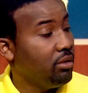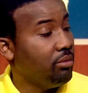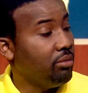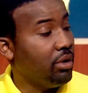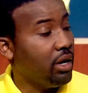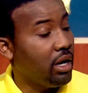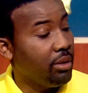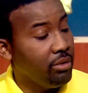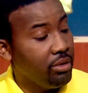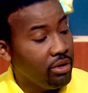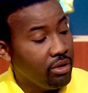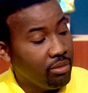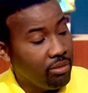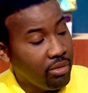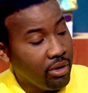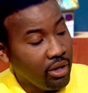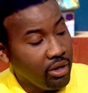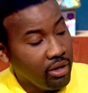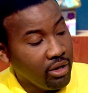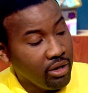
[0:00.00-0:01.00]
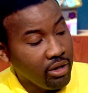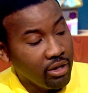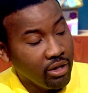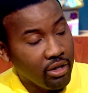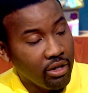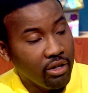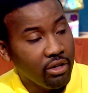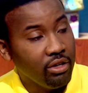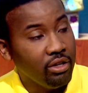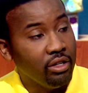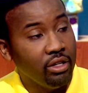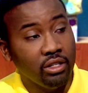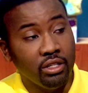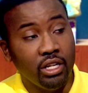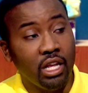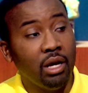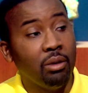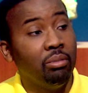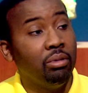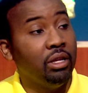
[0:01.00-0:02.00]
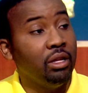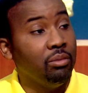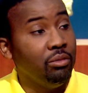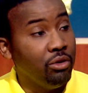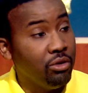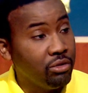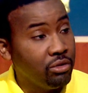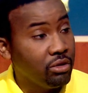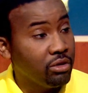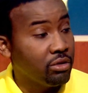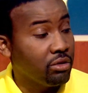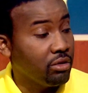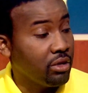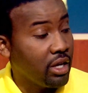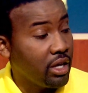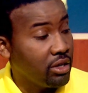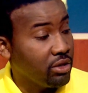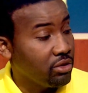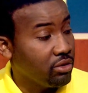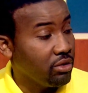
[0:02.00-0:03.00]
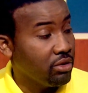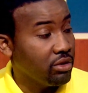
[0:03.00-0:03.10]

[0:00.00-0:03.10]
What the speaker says: Bobby the bunny does not play music, so that is